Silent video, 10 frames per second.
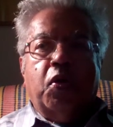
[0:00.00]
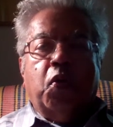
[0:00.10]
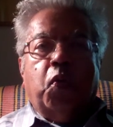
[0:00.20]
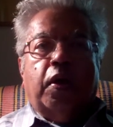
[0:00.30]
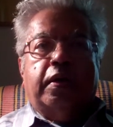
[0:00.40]

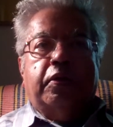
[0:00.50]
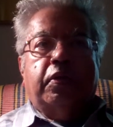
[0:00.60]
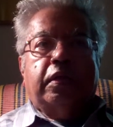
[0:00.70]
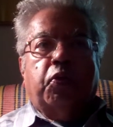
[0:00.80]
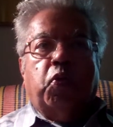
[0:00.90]
Well,
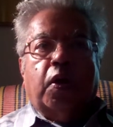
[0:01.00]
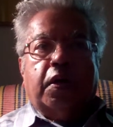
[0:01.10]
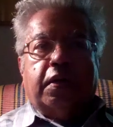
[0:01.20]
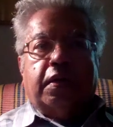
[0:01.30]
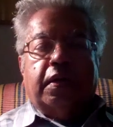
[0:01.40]
during the
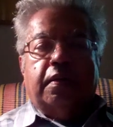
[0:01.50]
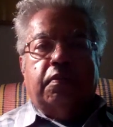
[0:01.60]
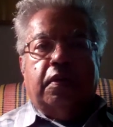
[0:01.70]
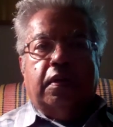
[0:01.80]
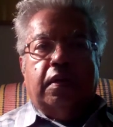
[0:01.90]
wartime,
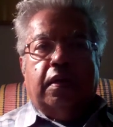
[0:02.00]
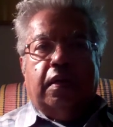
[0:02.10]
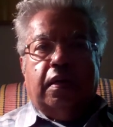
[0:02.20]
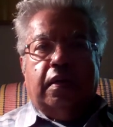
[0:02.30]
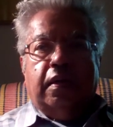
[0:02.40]

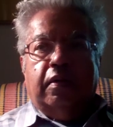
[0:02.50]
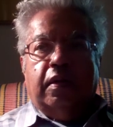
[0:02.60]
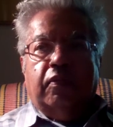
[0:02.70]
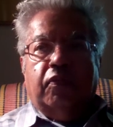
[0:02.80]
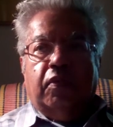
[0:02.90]
during
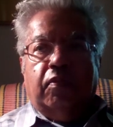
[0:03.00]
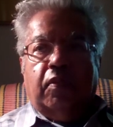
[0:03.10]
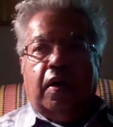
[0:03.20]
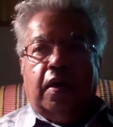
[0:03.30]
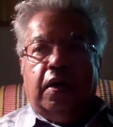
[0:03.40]

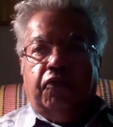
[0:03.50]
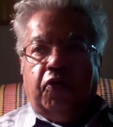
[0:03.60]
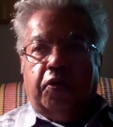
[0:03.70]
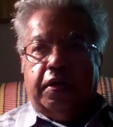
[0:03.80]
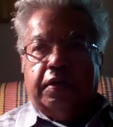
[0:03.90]
the early
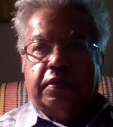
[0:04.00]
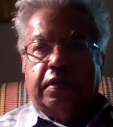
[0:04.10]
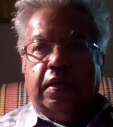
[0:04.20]
40s,